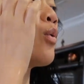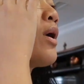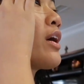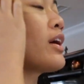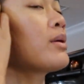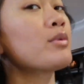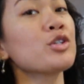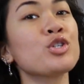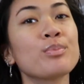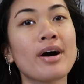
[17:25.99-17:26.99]
Welcome
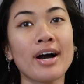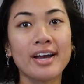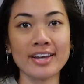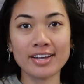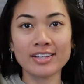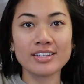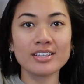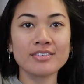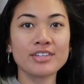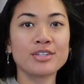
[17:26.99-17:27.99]
to my
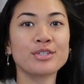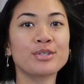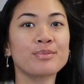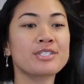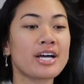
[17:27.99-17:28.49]
living room,